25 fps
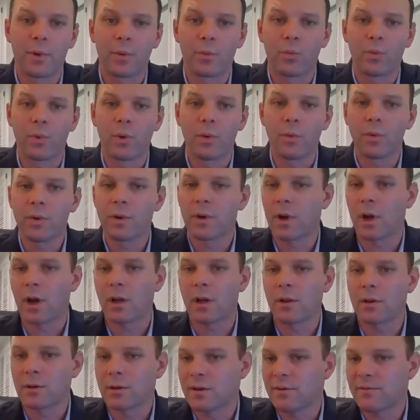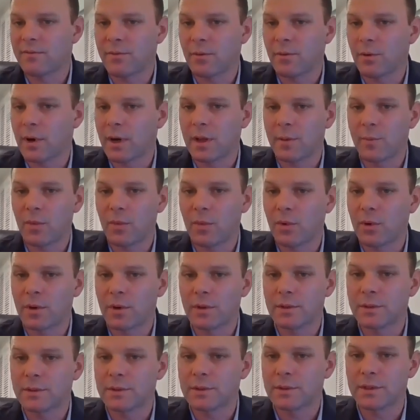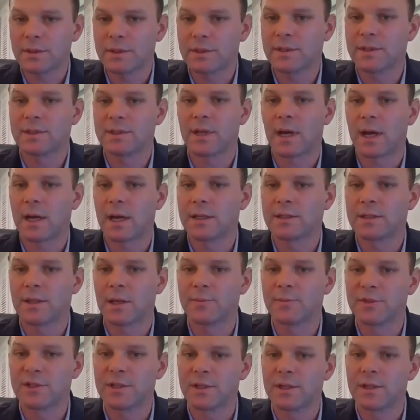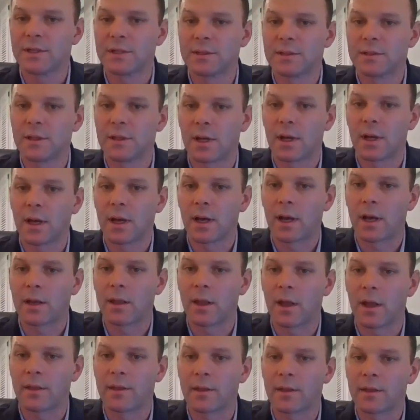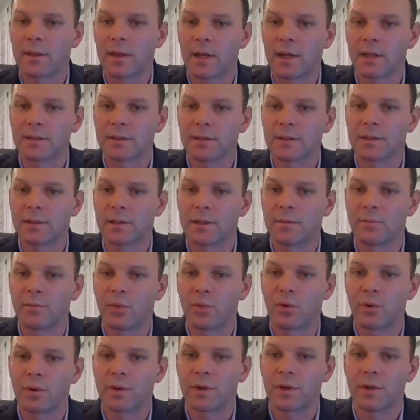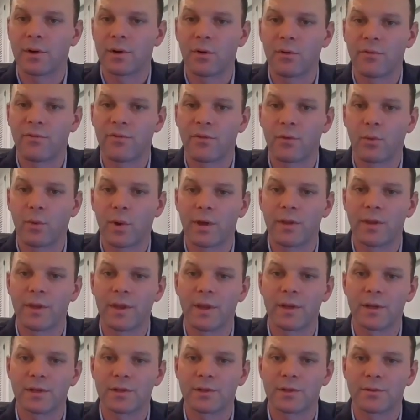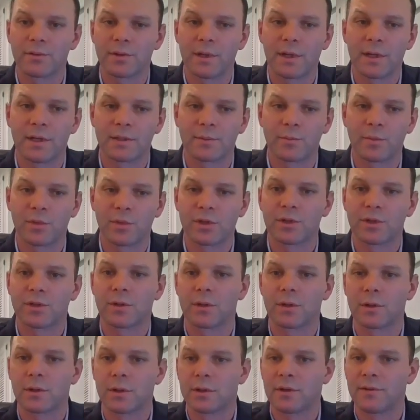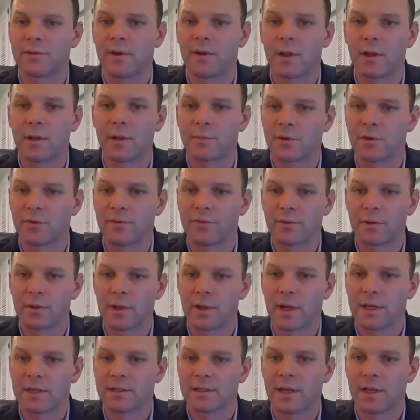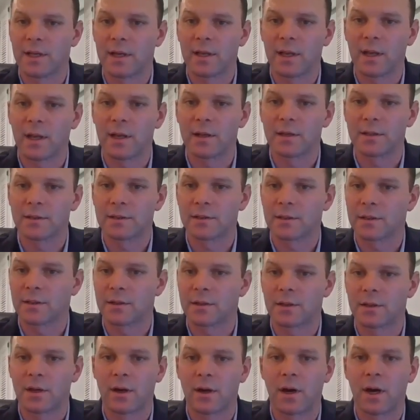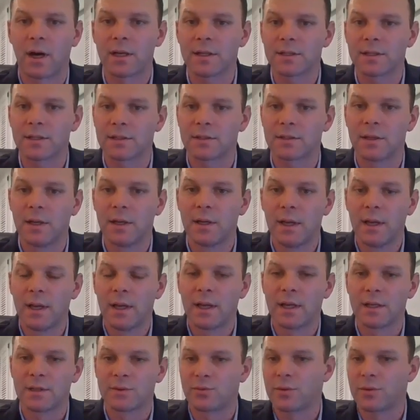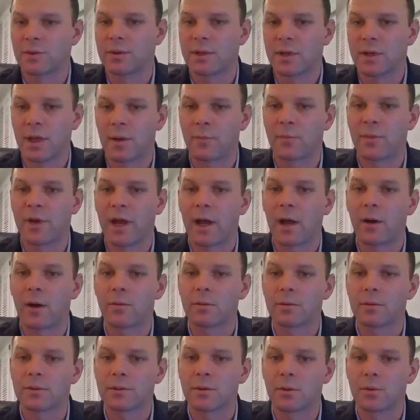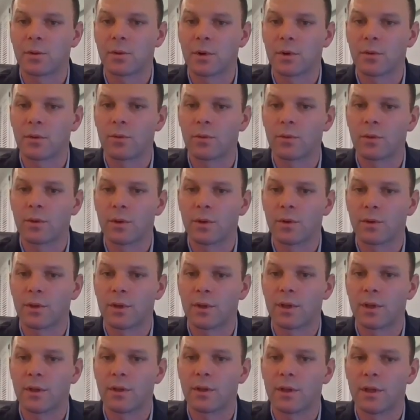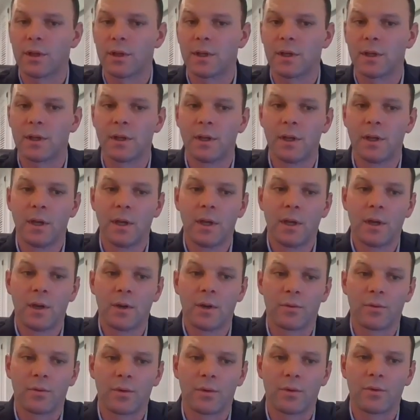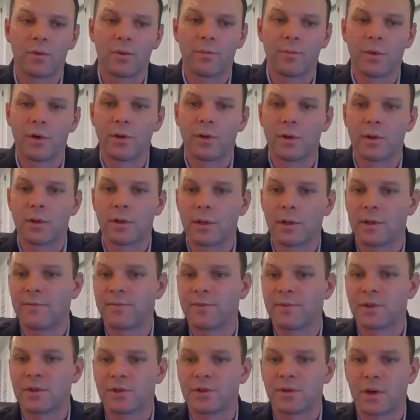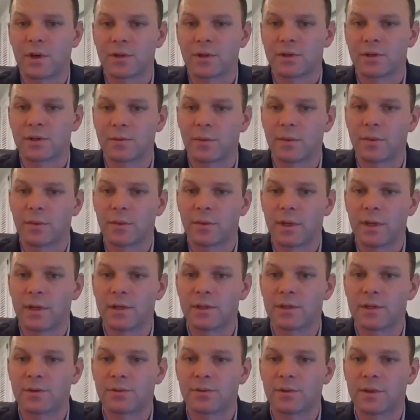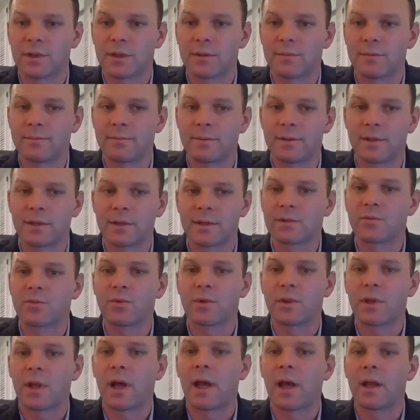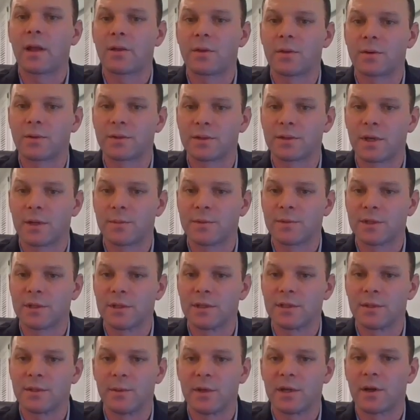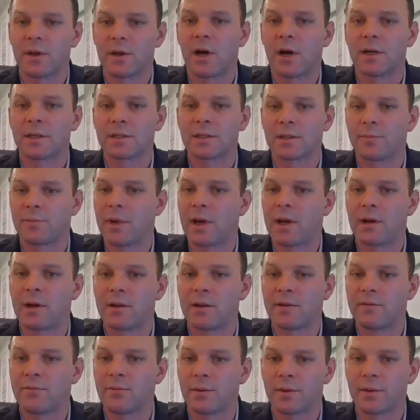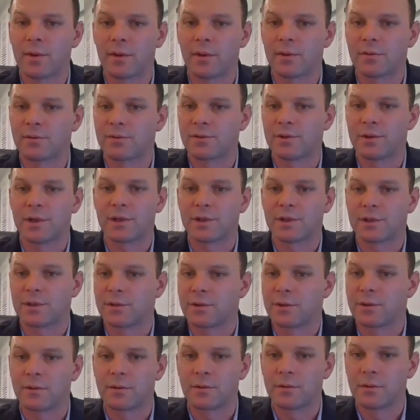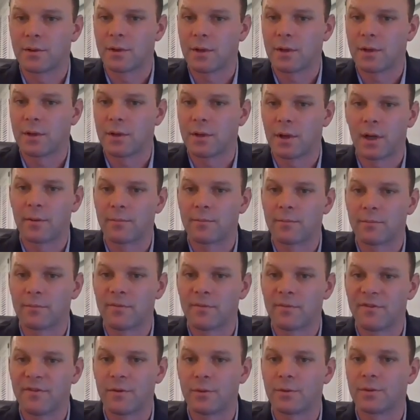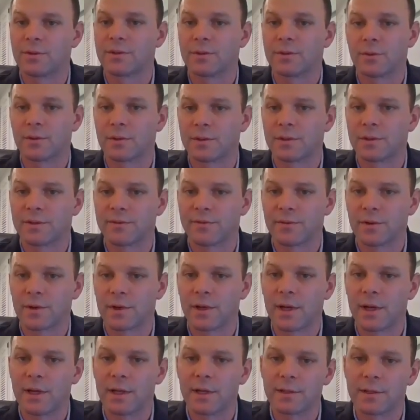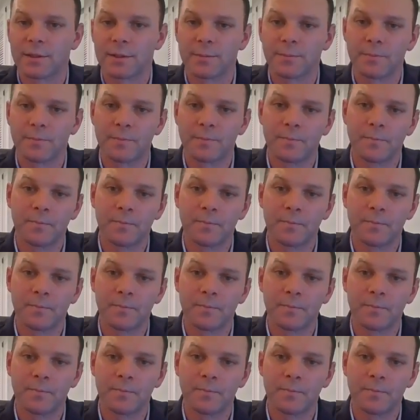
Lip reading: But what we're not looking for anymore is these high subsidies. I think that's an important to note for where the industry has matured and developed over the last decade is the costs has really come down. So the renewable infrastructure industry doesn't rely on those subsidies to be cost competitive with other traditional fuel sources for Canadians.